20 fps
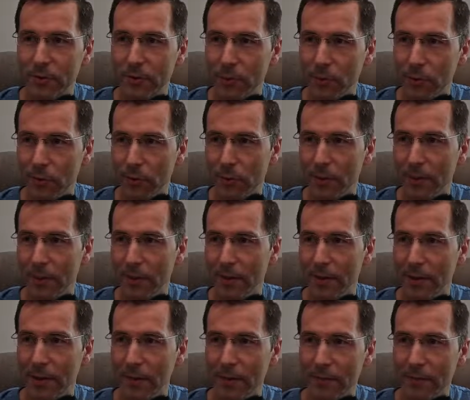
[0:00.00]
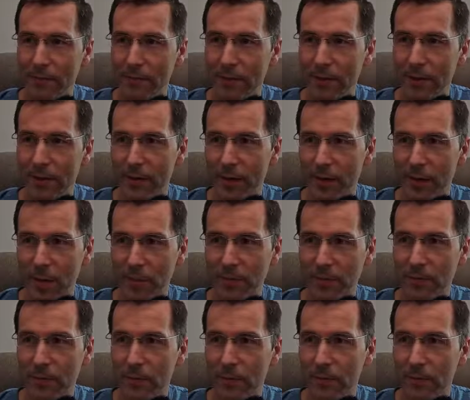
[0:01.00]
tool and very
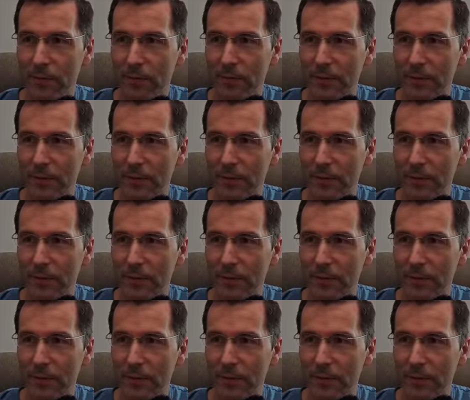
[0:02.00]
helpful.